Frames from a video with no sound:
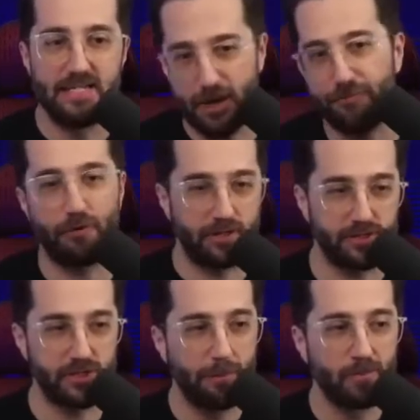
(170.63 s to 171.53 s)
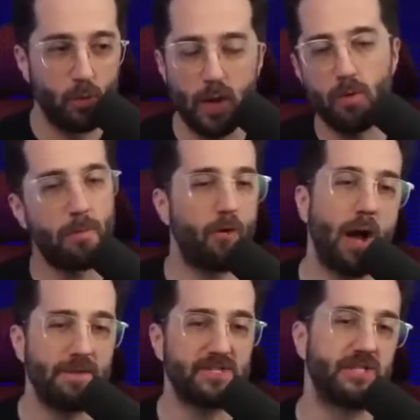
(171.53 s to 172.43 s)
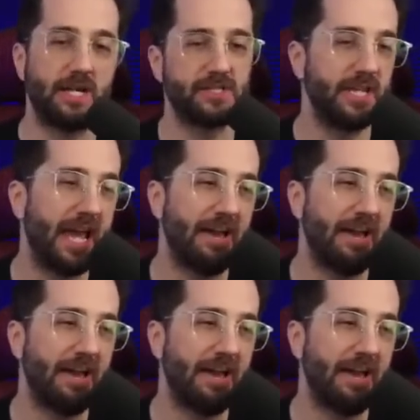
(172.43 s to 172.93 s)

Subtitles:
difference. We were promised 60